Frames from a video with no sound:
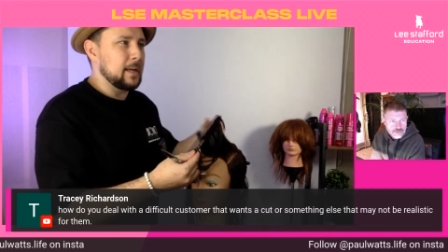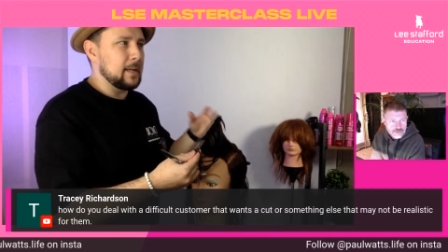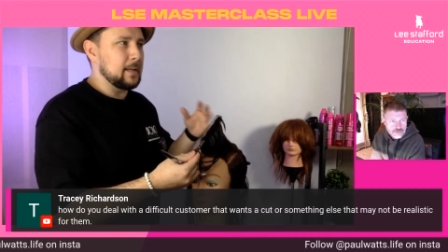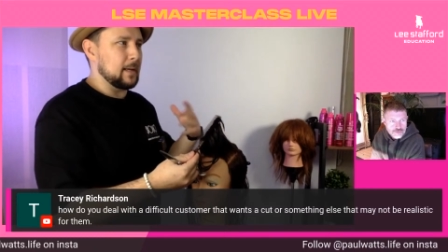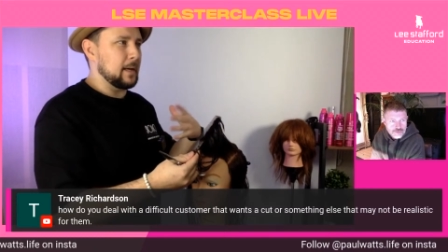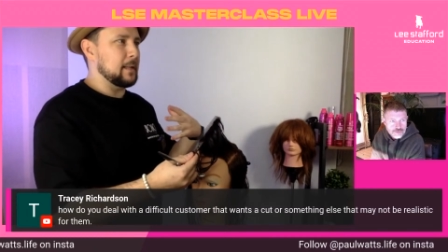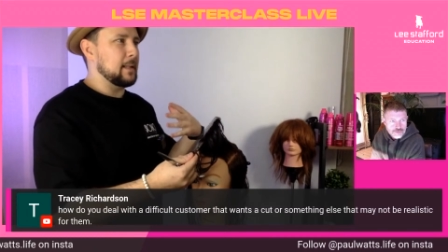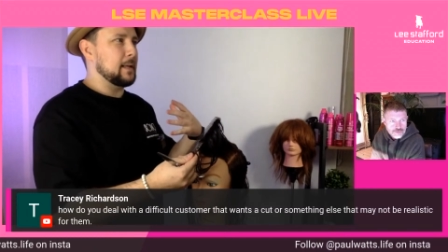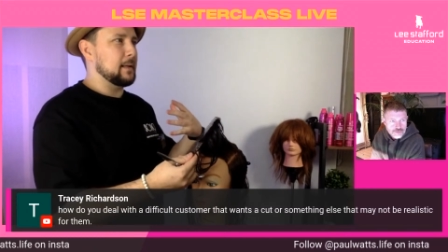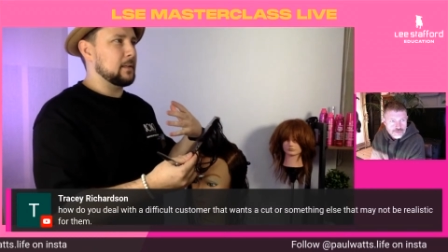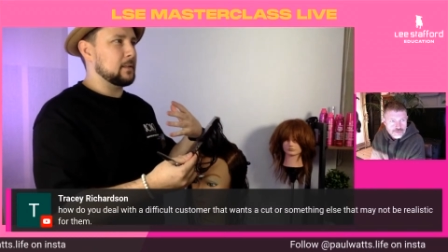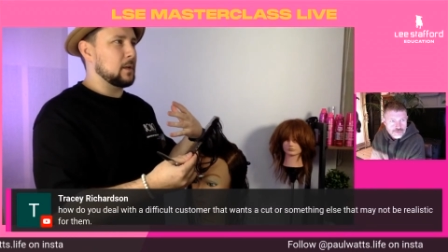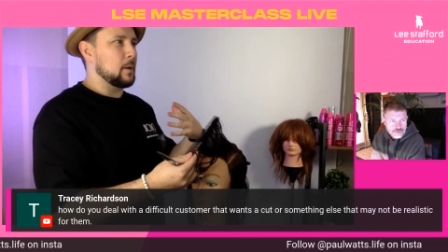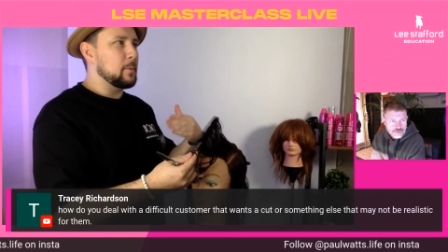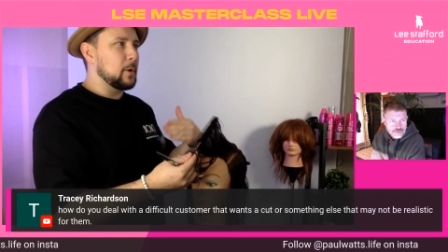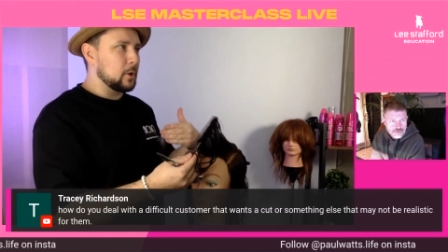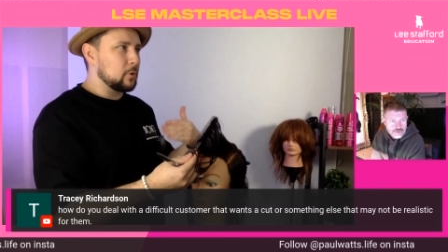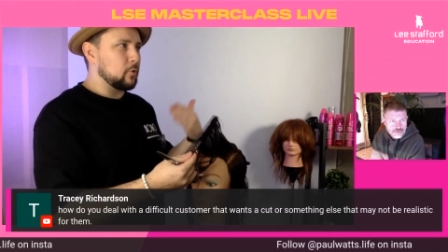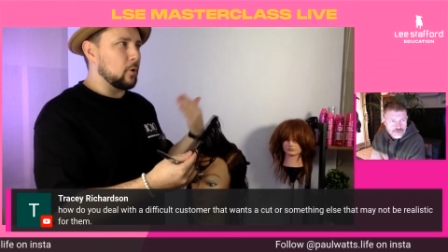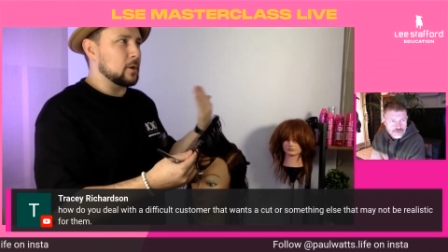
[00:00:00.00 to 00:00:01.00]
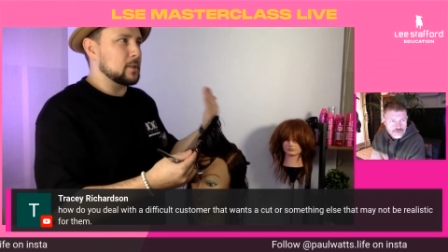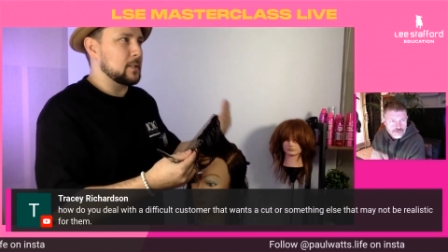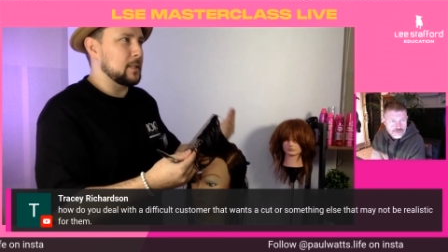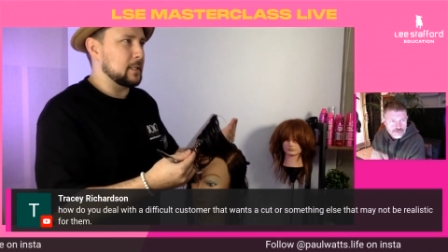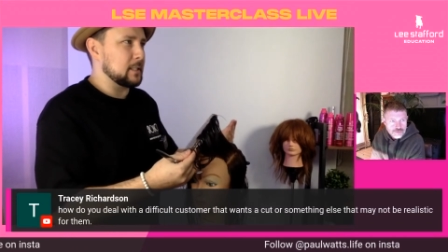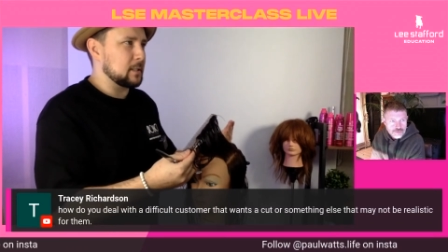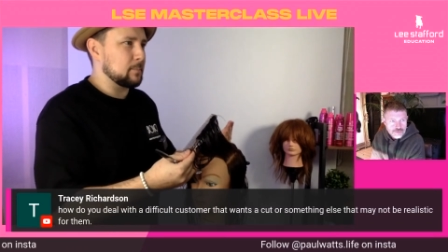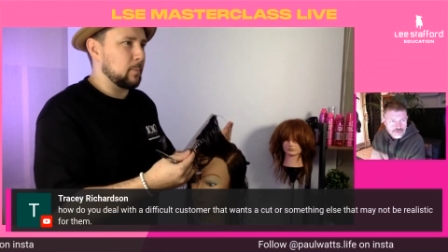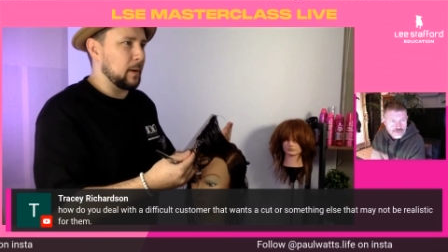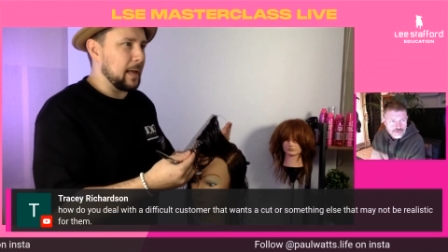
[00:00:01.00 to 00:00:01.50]
and then coming across and
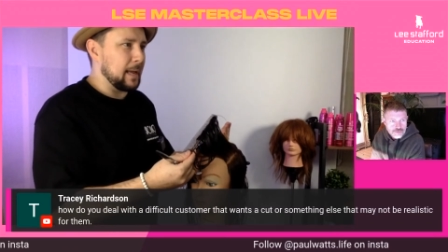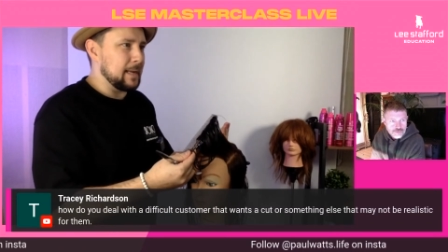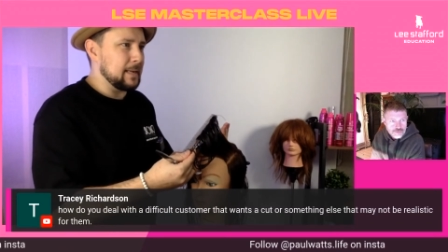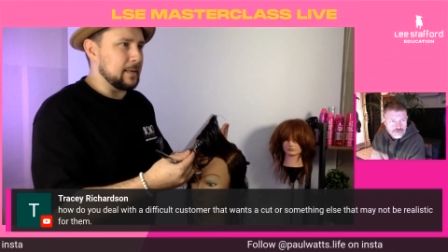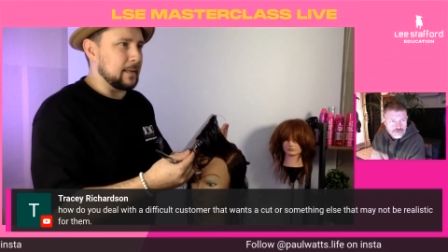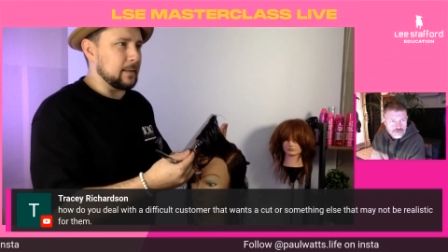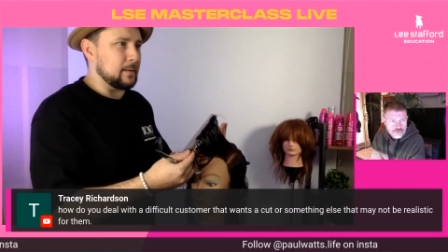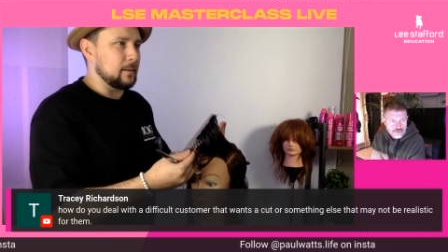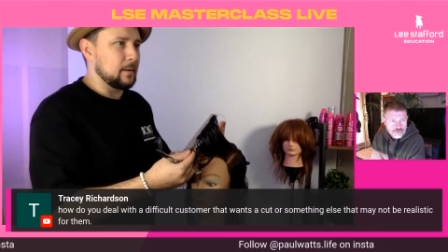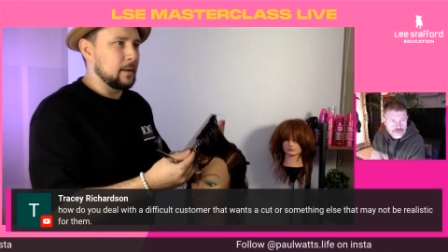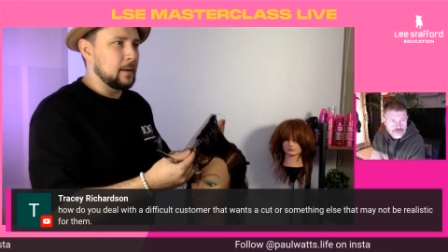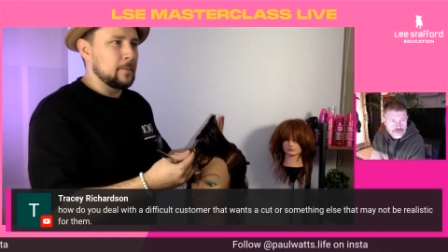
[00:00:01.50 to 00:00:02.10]
explaining.